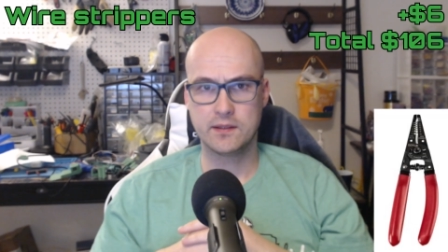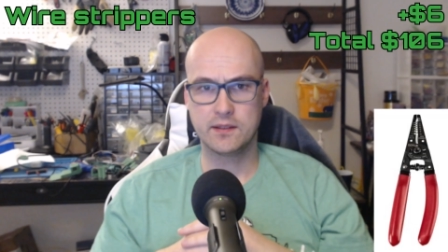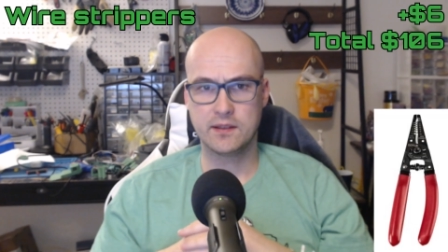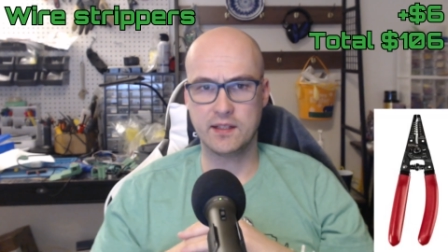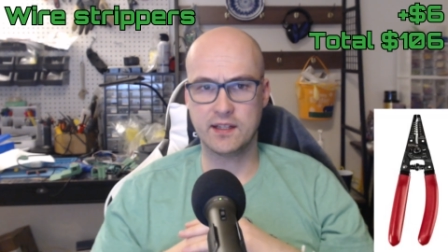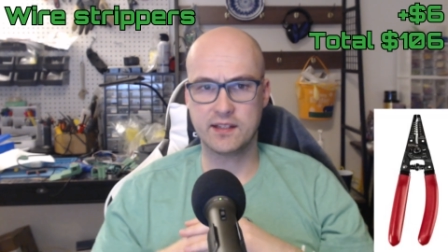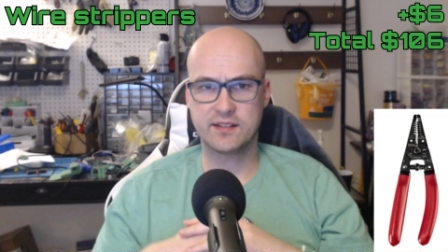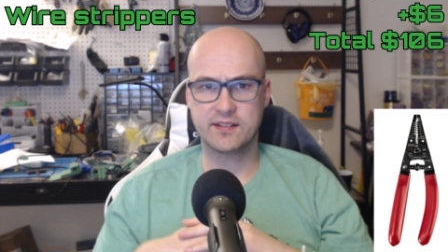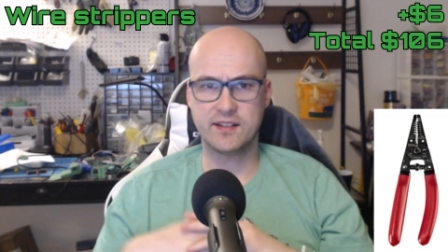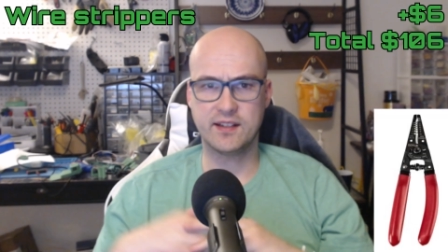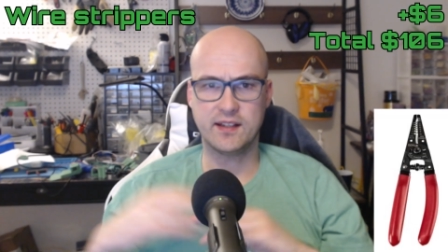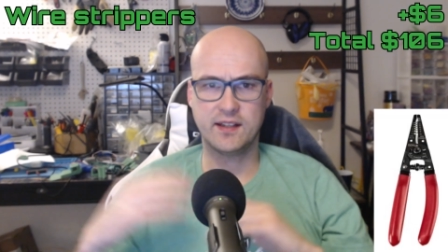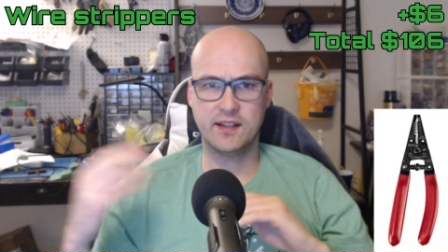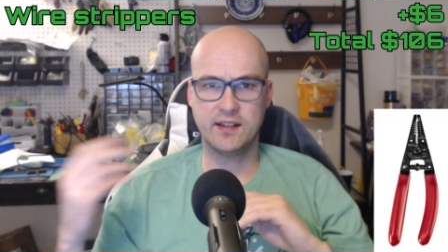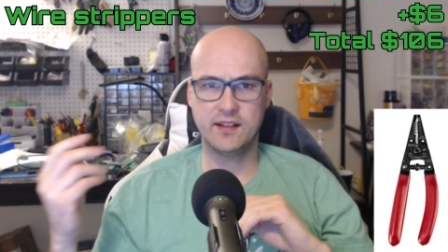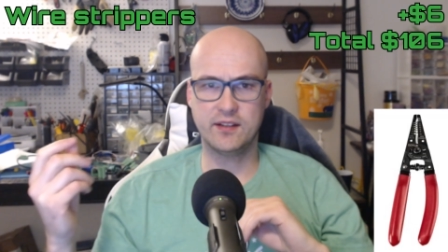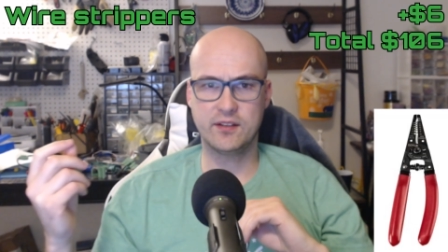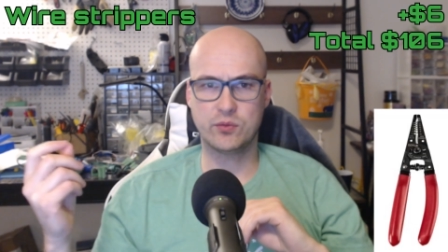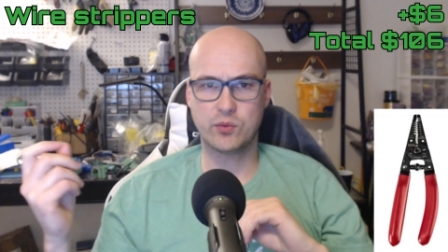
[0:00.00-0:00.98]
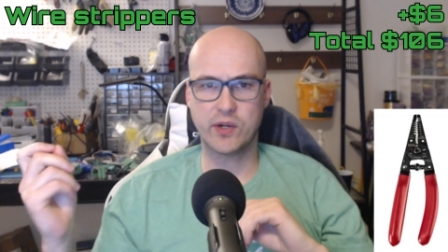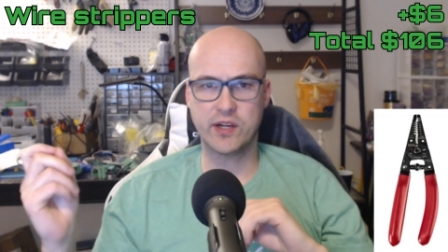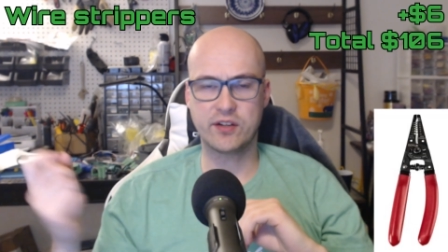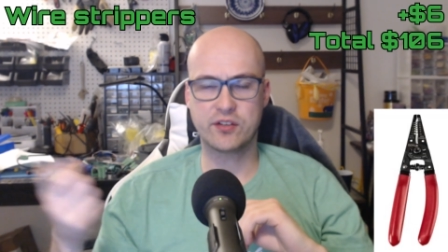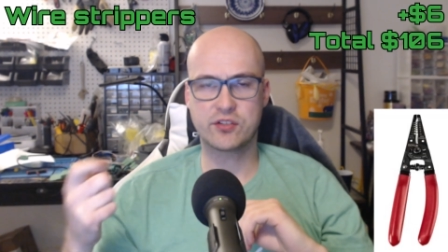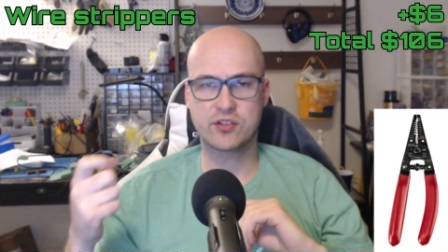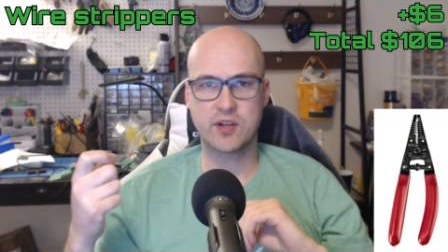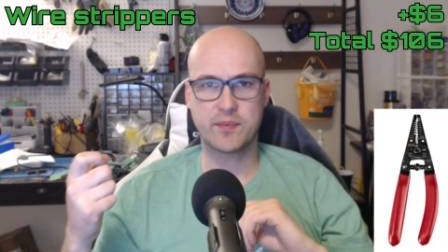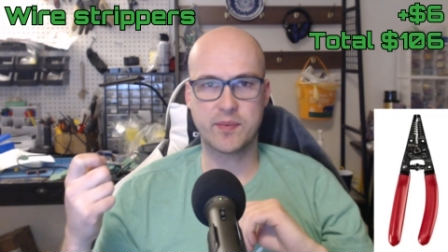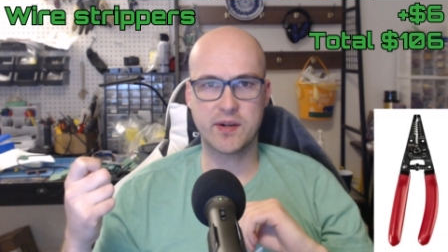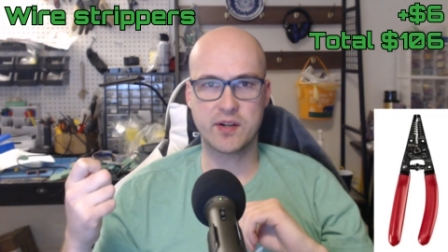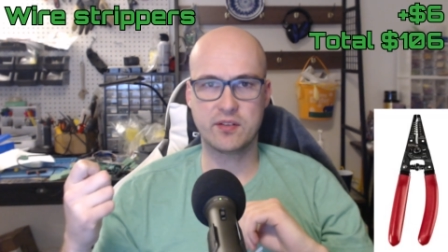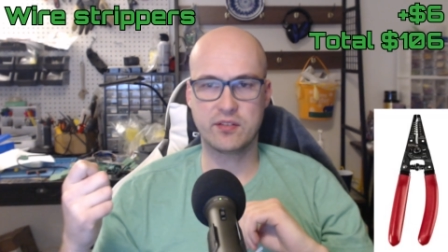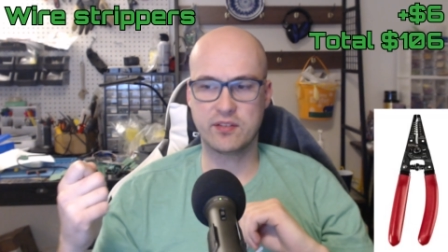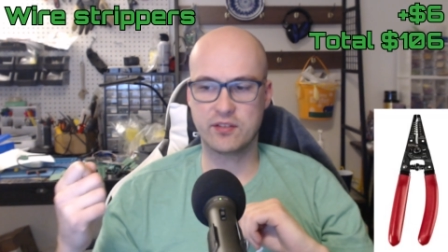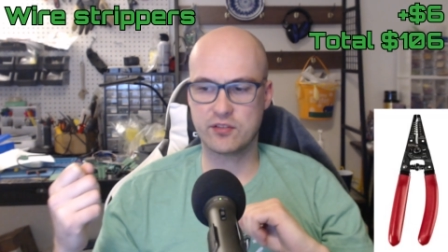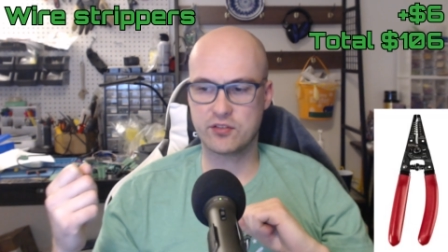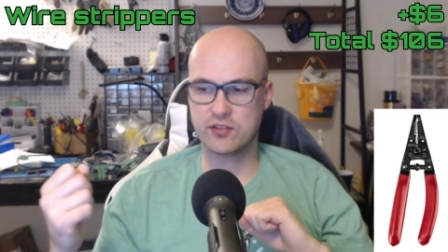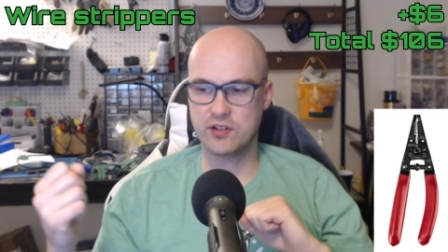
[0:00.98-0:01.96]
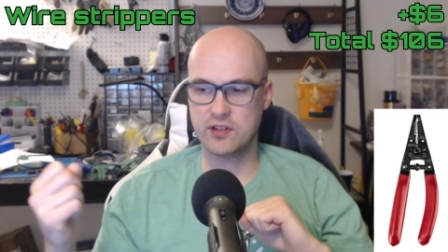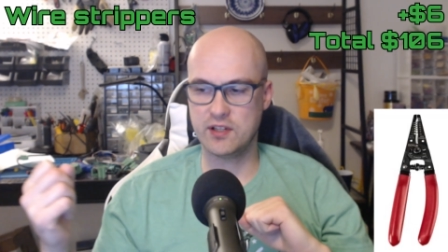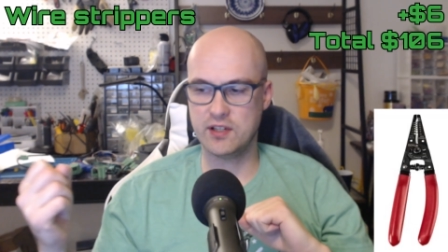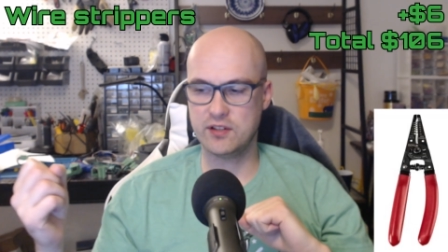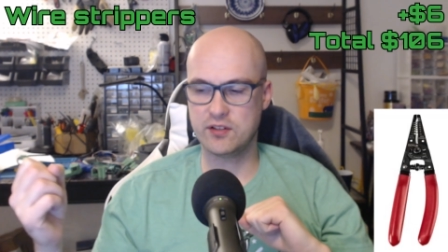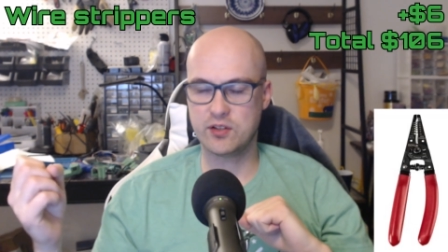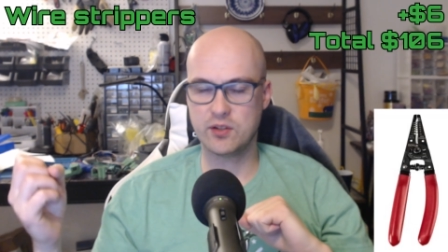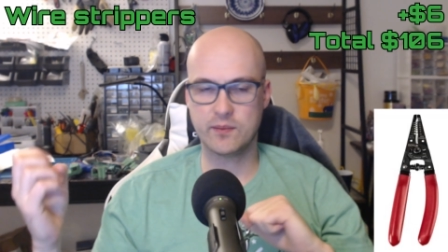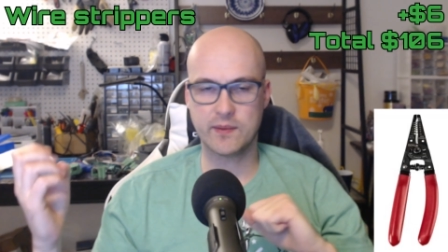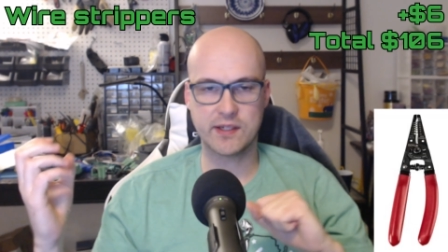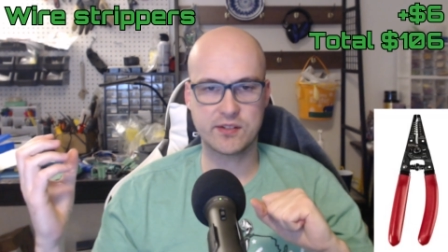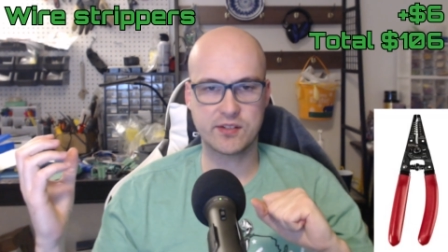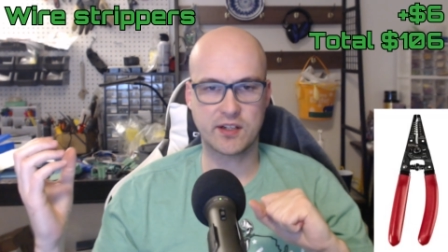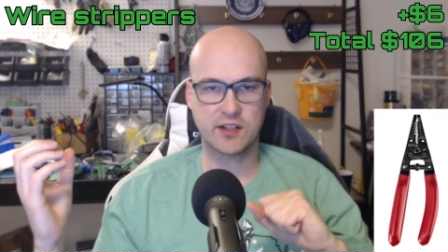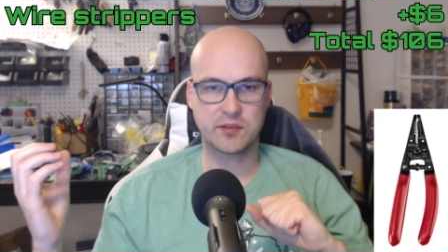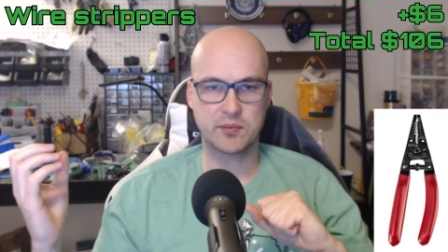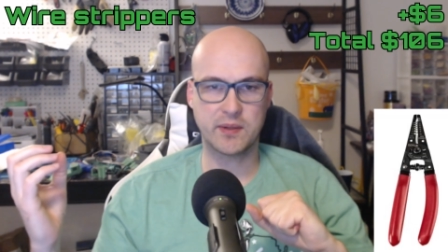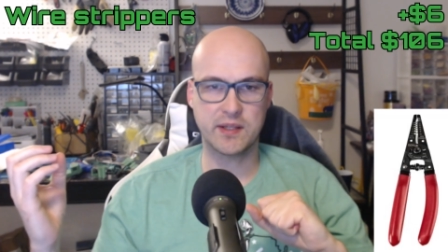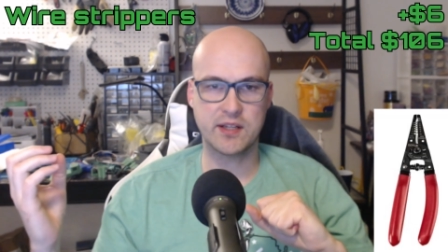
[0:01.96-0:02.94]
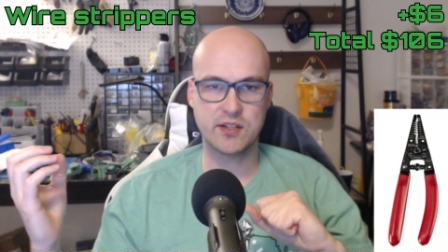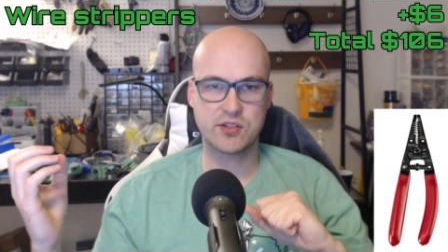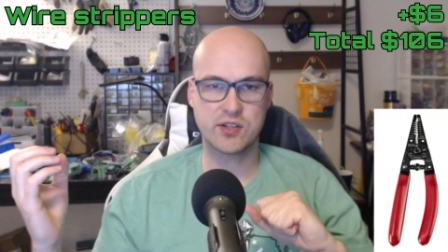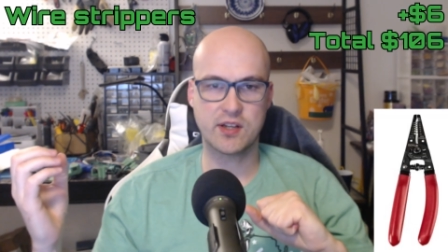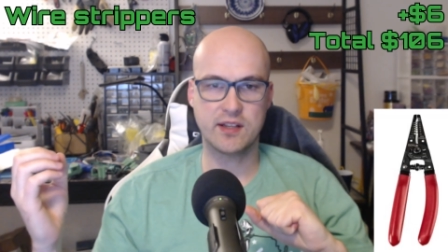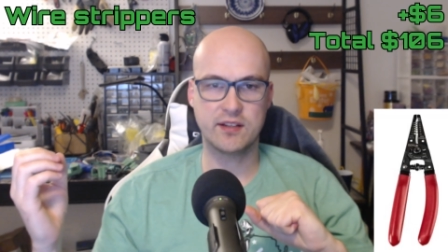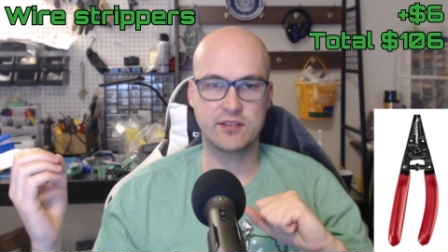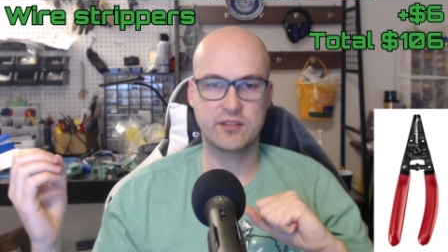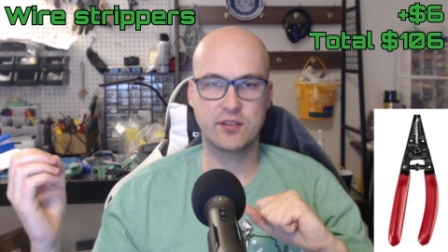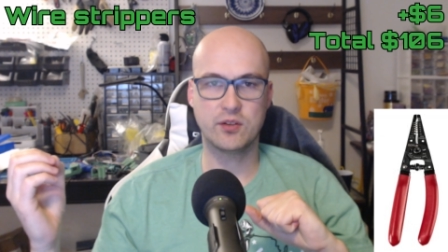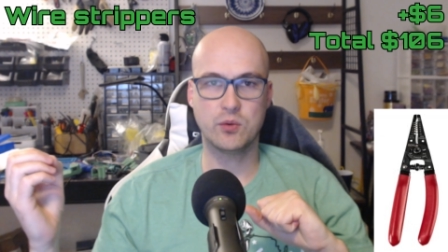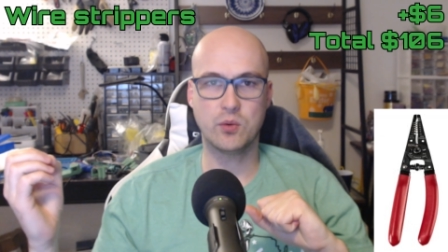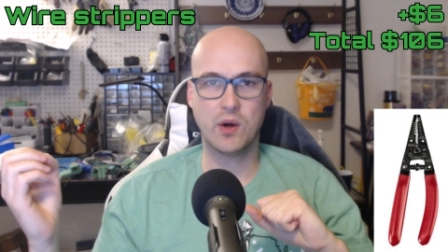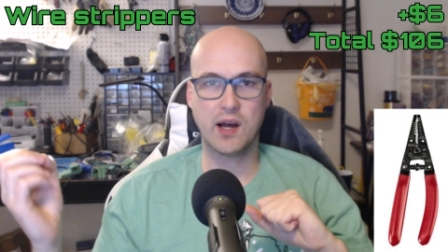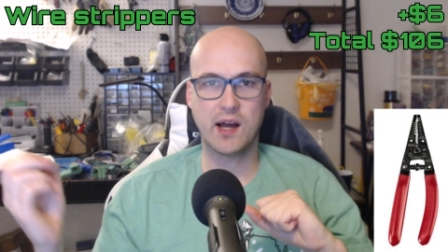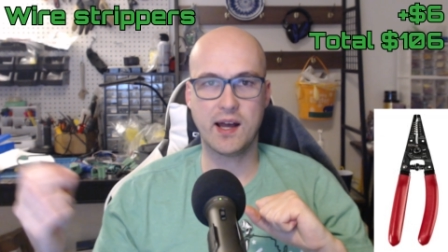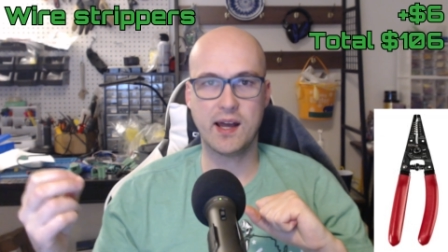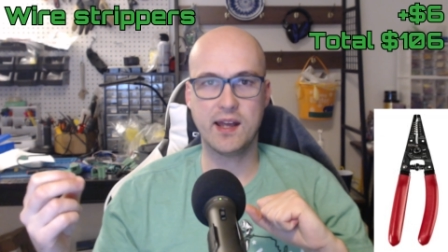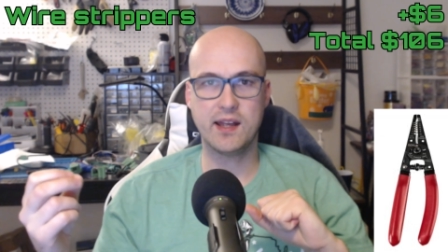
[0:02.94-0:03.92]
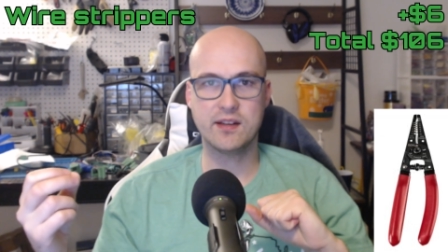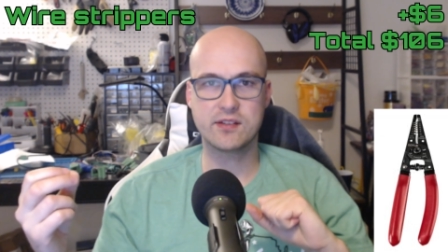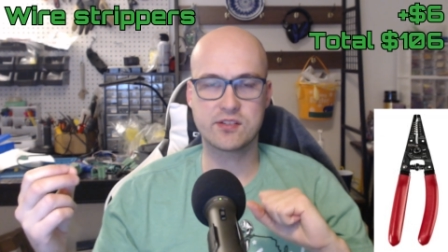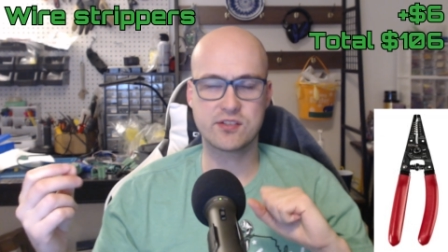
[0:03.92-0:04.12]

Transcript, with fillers: Next thing is wire strippers shouldn't need too much explanation as to why.